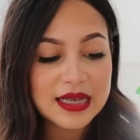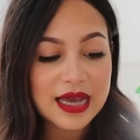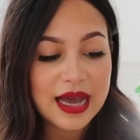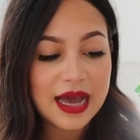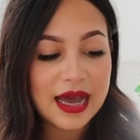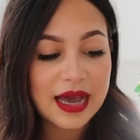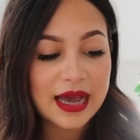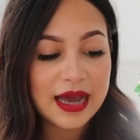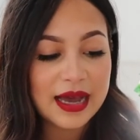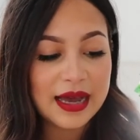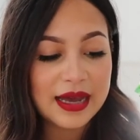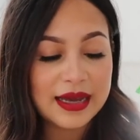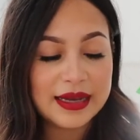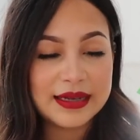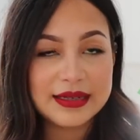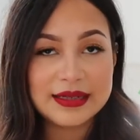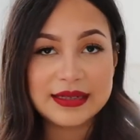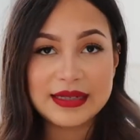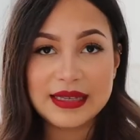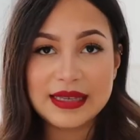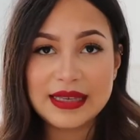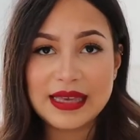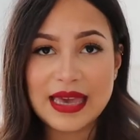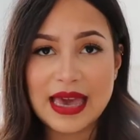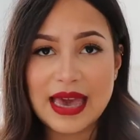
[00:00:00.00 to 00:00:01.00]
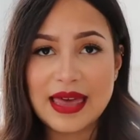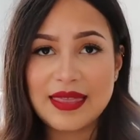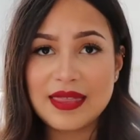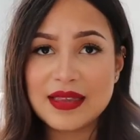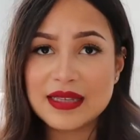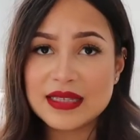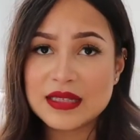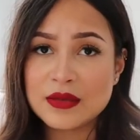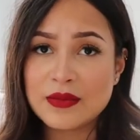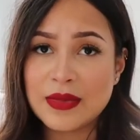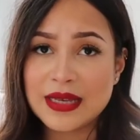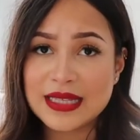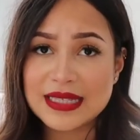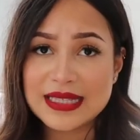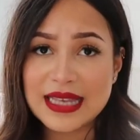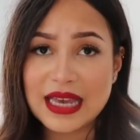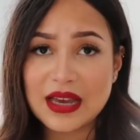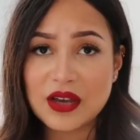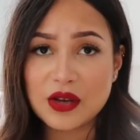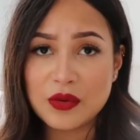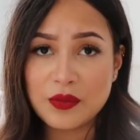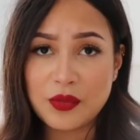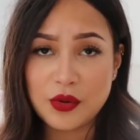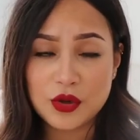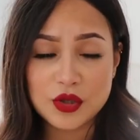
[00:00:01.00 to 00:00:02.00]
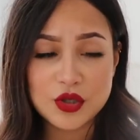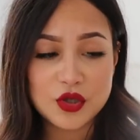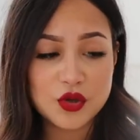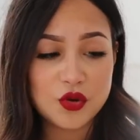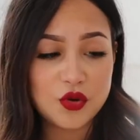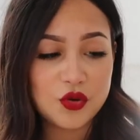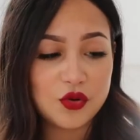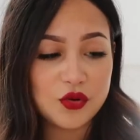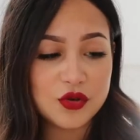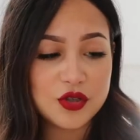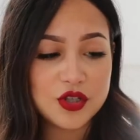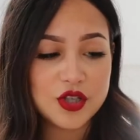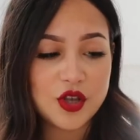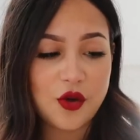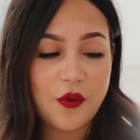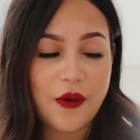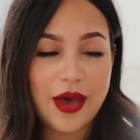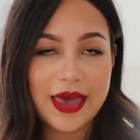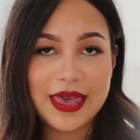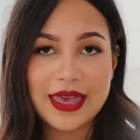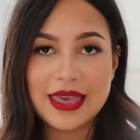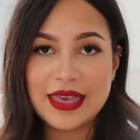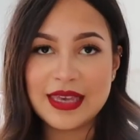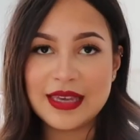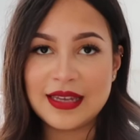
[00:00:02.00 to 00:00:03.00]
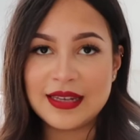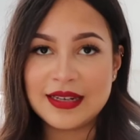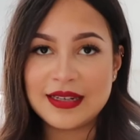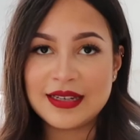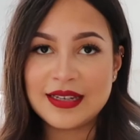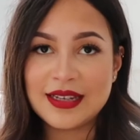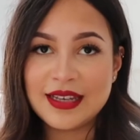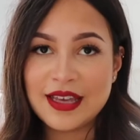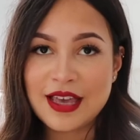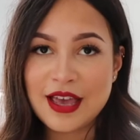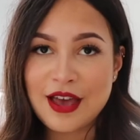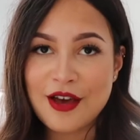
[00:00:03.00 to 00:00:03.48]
And yeah, this is my second bottle, so I can